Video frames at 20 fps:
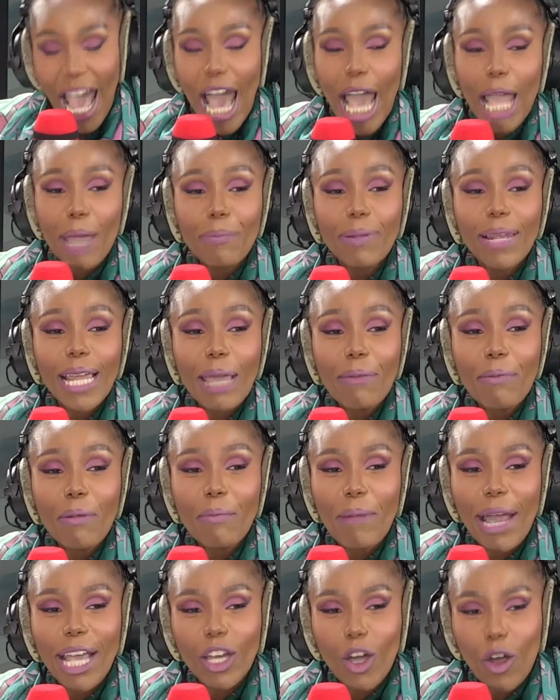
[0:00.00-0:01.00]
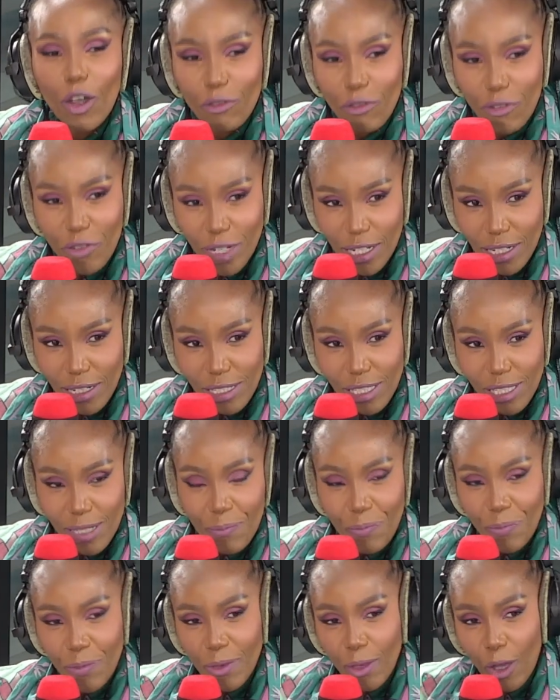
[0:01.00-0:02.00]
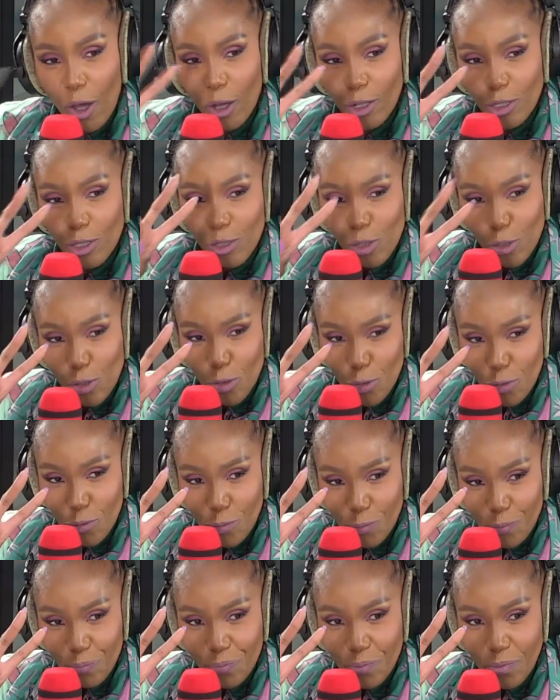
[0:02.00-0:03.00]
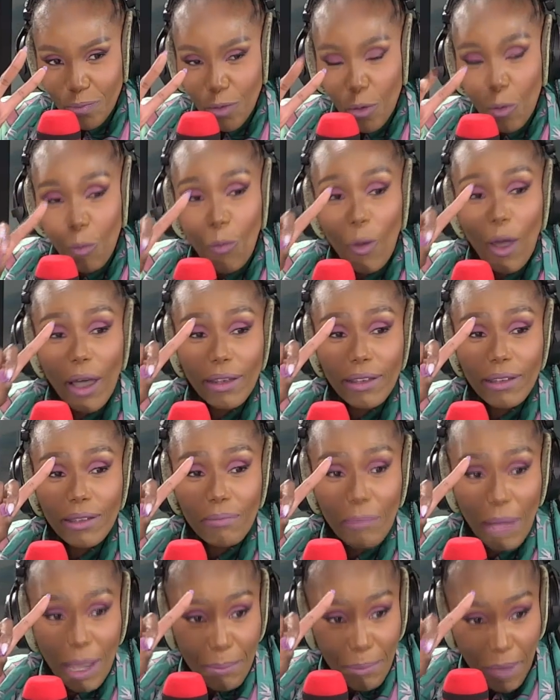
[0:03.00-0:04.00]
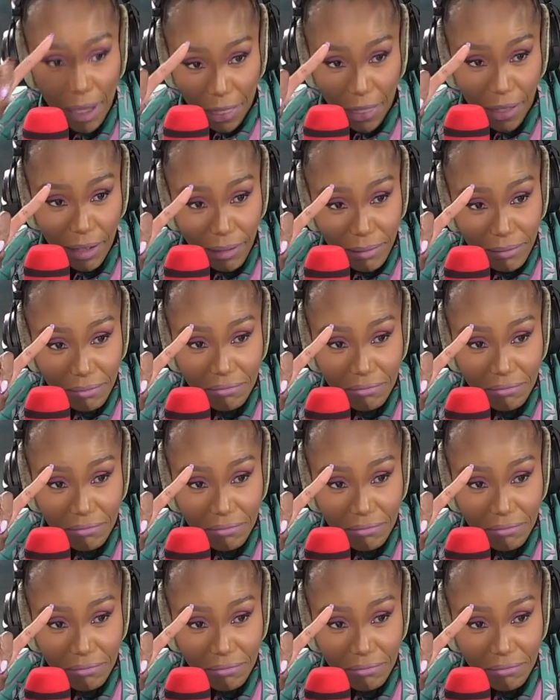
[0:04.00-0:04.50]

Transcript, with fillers: I blame my confidence on two. One, my mother.